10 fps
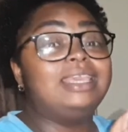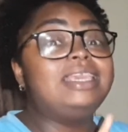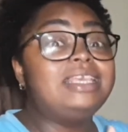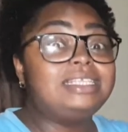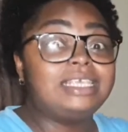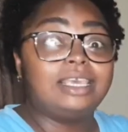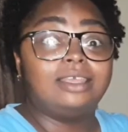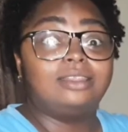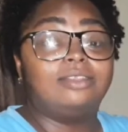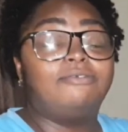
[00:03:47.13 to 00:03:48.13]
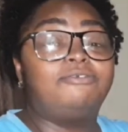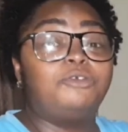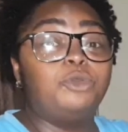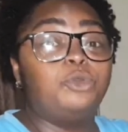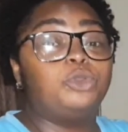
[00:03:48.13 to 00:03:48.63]
Eating the
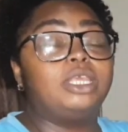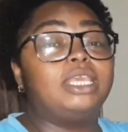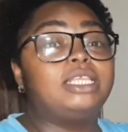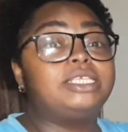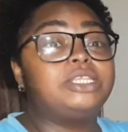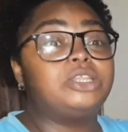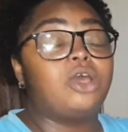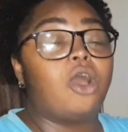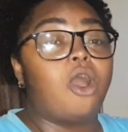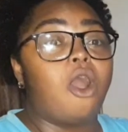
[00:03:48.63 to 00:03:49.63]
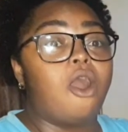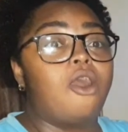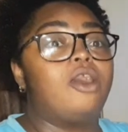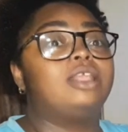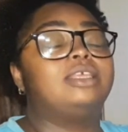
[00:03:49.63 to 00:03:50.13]
food, eating
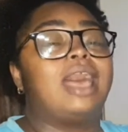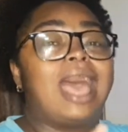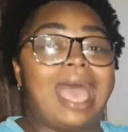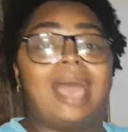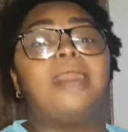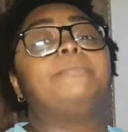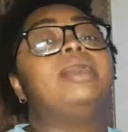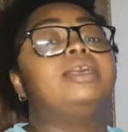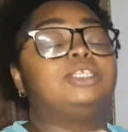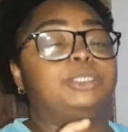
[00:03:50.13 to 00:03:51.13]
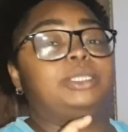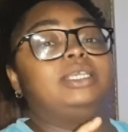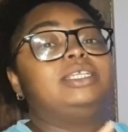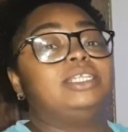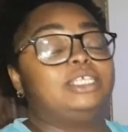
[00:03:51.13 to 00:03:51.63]
all the ham,
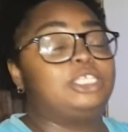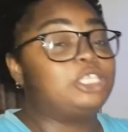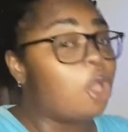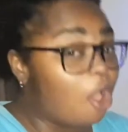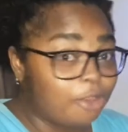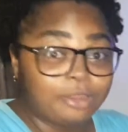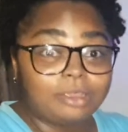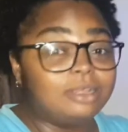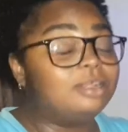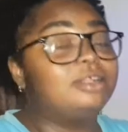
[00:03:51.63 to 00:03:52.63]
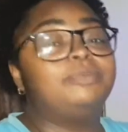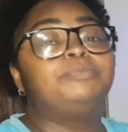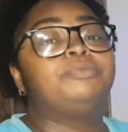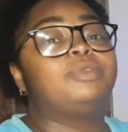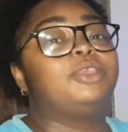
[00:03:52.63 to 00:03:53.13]
drinking the cereal,
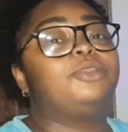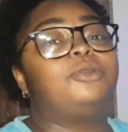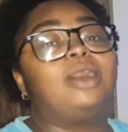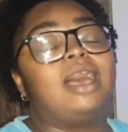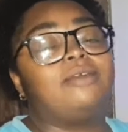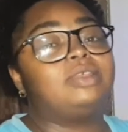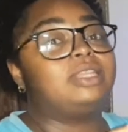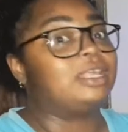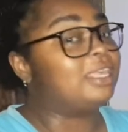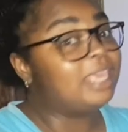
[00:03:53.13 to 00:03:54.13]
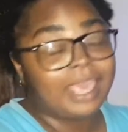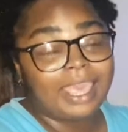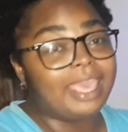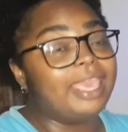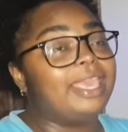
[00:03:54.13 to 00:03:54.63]
you know, having the
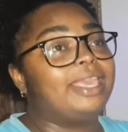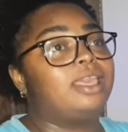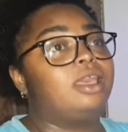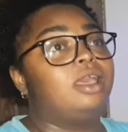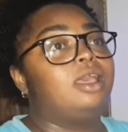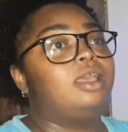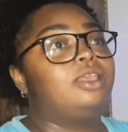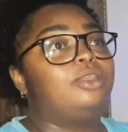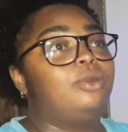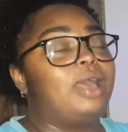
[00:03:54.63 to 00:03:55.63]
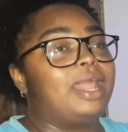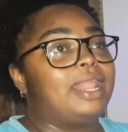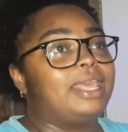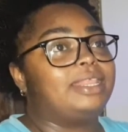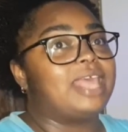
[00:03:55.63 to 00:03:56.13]
cake, you know, I
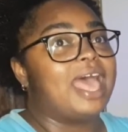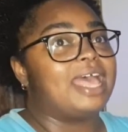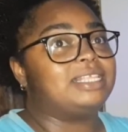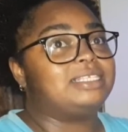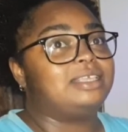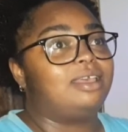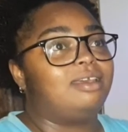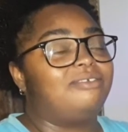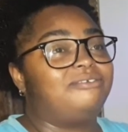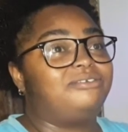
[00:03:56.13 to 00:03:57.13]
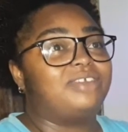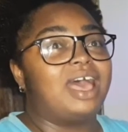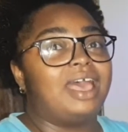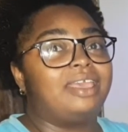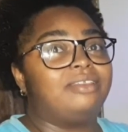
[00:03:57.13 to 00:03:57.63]
like that.
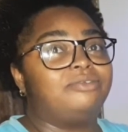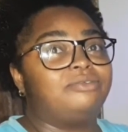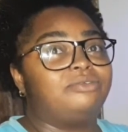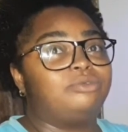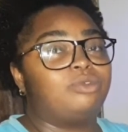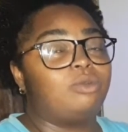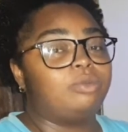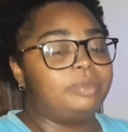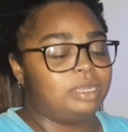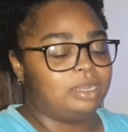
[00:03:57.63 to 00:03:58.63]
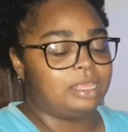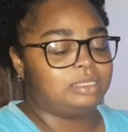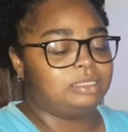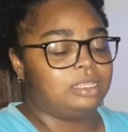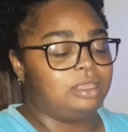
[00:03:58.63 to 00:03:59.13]
Five. What will be the
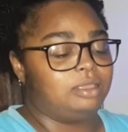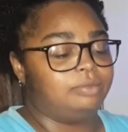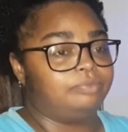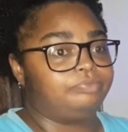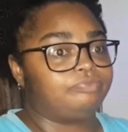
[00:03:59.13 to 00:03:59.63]
next thing?